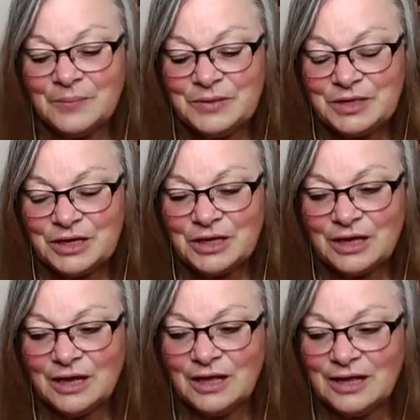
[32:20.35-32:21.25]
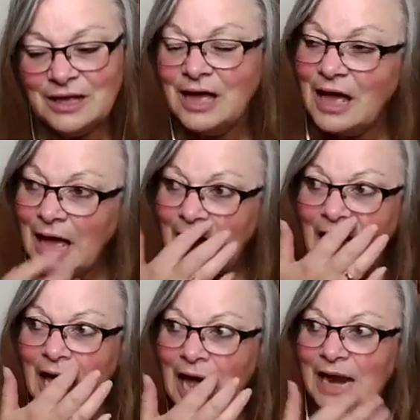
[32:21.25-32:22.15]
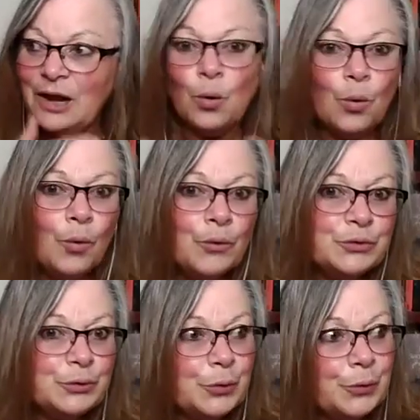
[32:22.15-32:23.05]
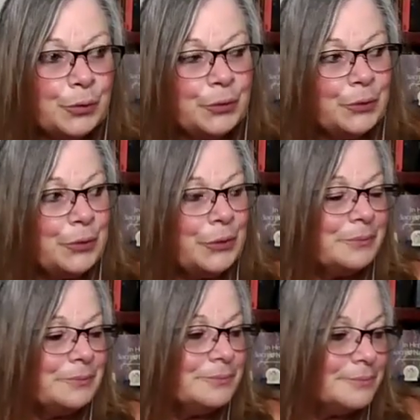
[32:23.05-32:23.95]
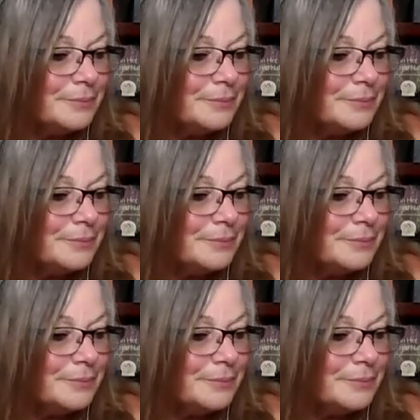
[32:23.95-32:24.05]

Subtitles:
particular laws or